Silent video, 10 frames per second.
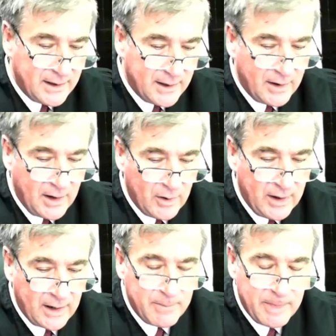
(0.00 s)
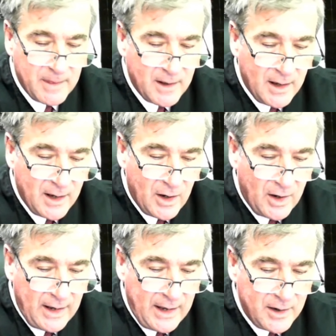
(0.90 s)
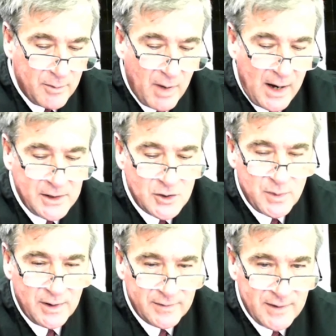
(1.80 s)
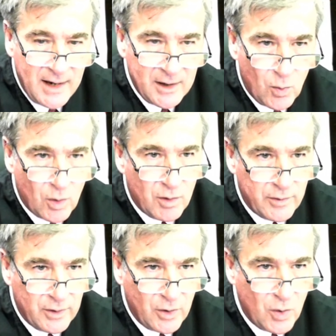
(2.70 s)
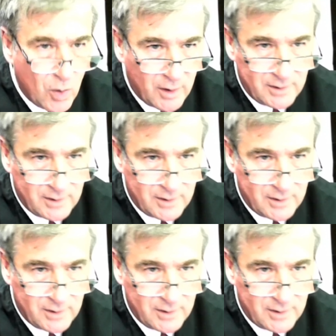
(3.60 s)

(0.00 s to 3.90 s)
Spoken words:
okay. An admonishment is not an order of the court,